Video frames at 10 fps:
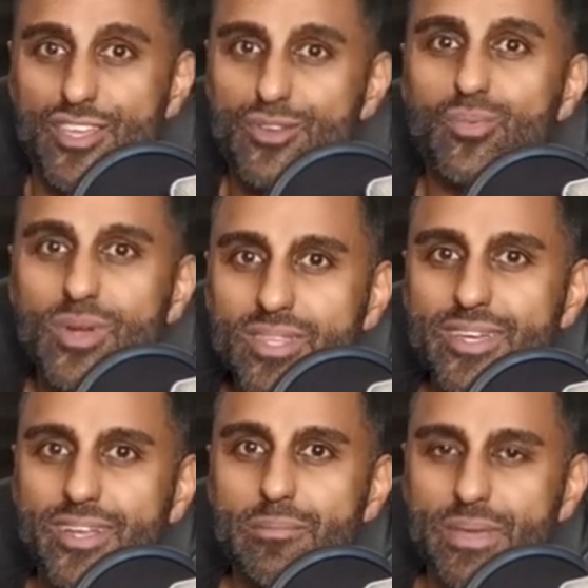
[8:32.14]
you're really
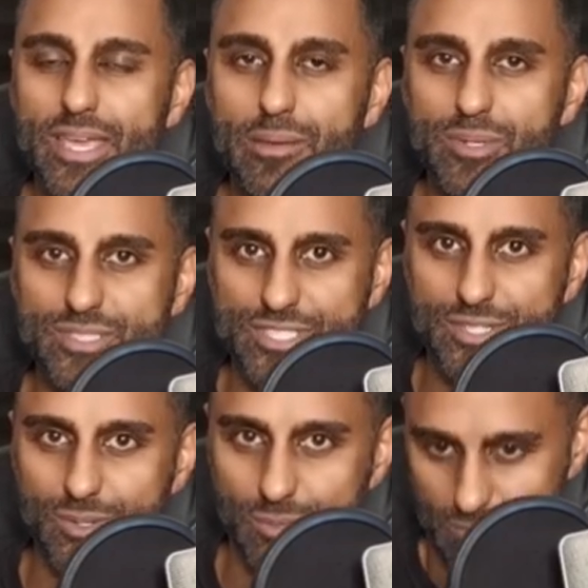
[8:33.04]
going to be able
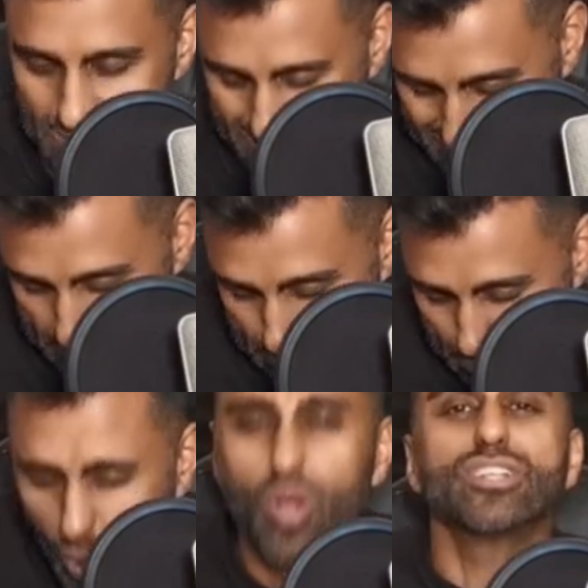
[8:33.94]
to
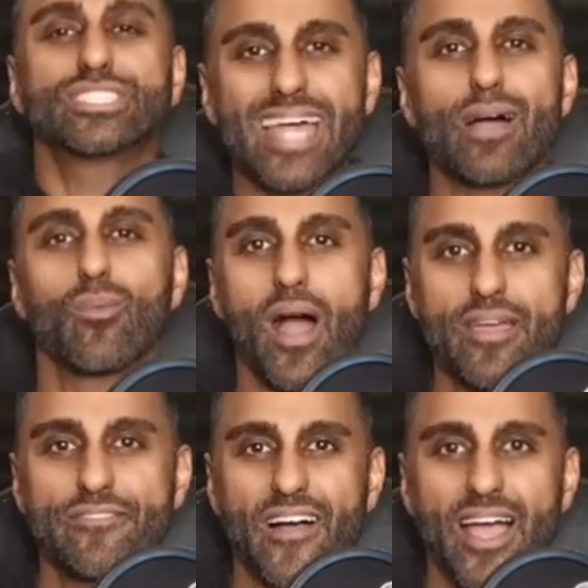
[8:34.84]
push that
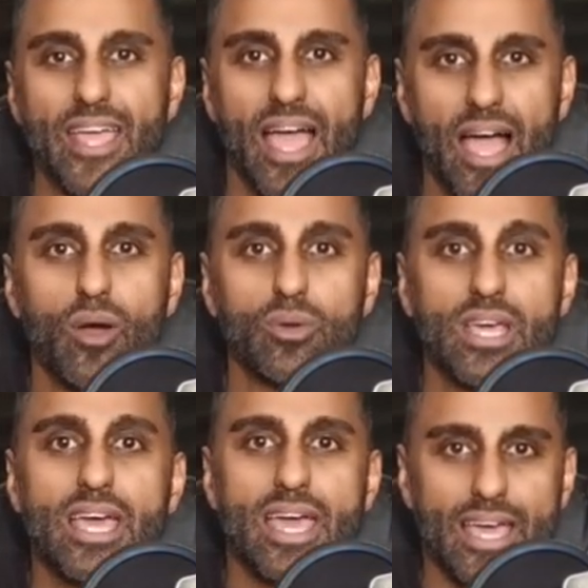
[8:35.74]
Wi-Fi out
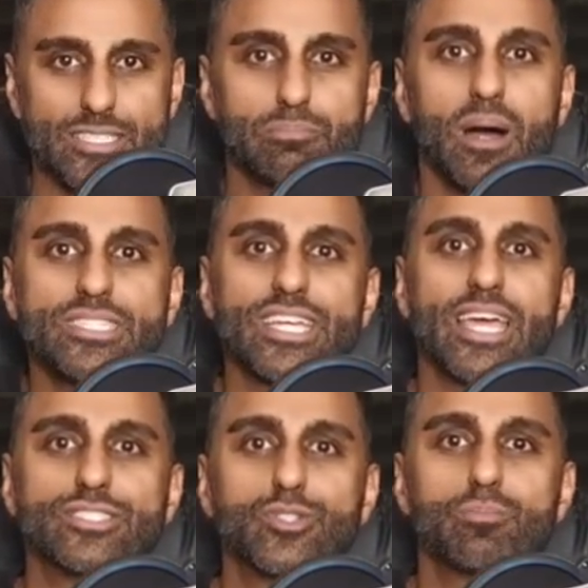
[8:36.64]
as much
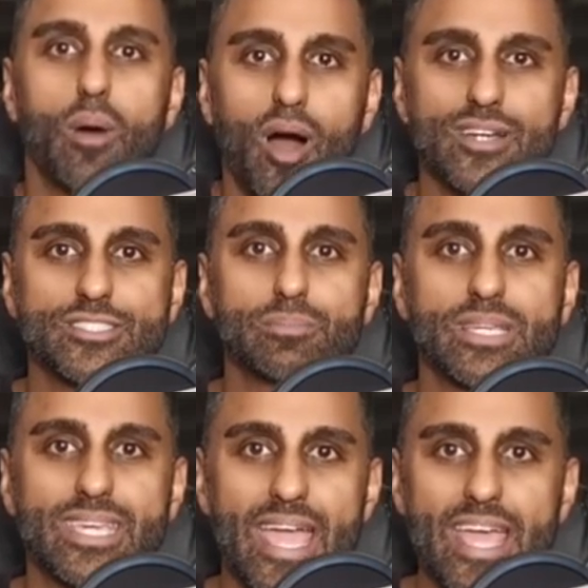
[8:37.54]
as you
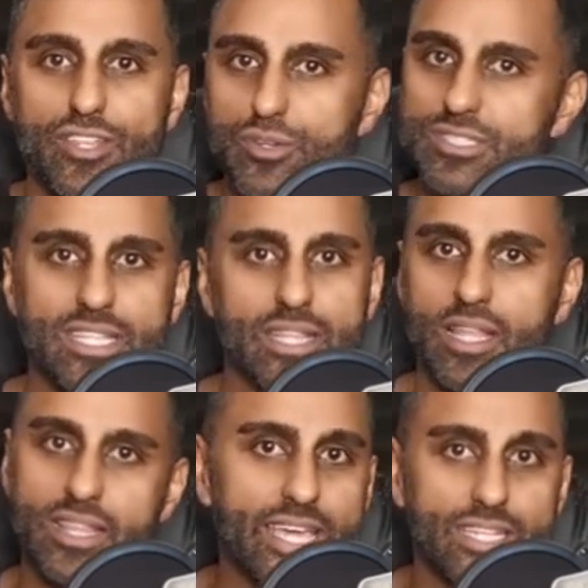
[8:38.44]
possibly can using
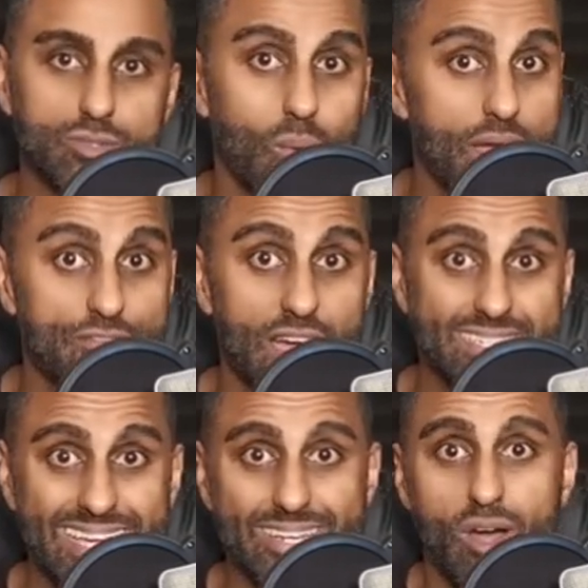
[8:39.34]
the latest Wi-Fi
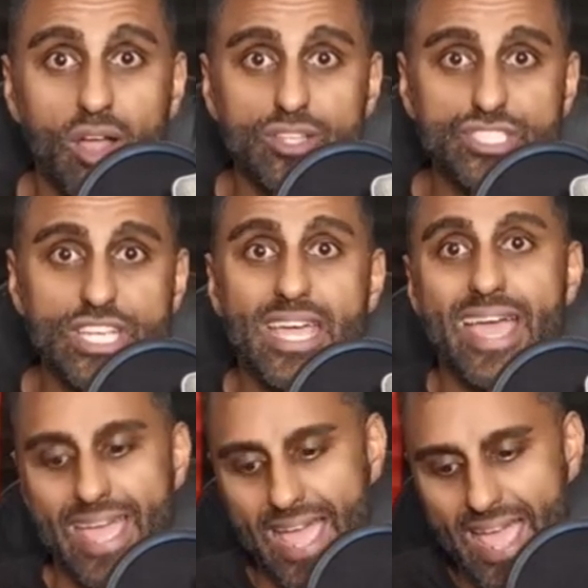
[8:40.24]
technology
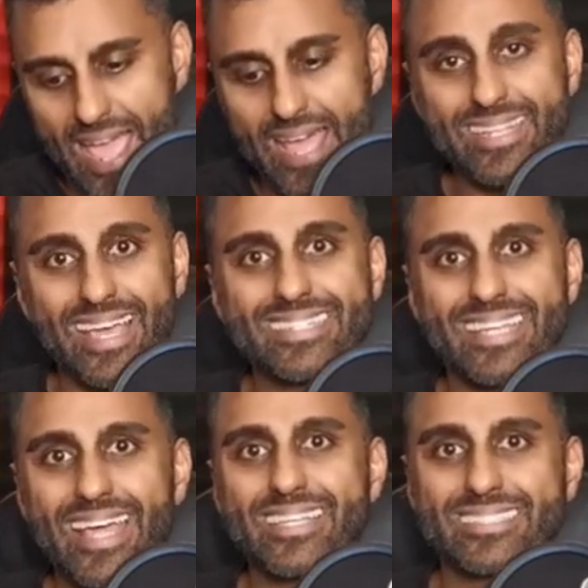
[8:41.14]
and
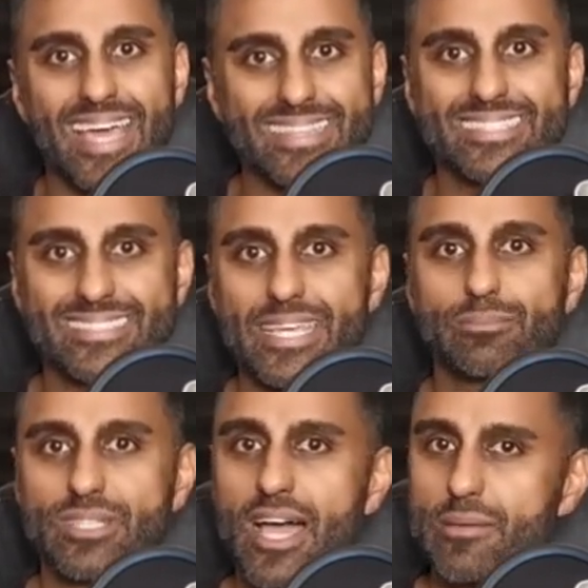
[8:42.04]
antennas at the
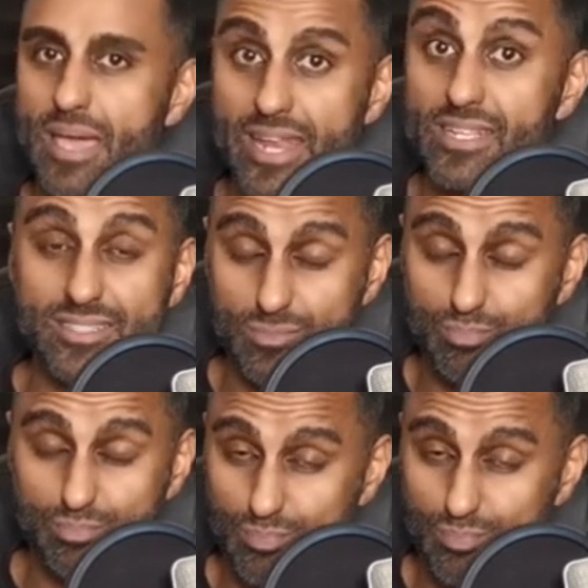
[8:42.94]
same time. And it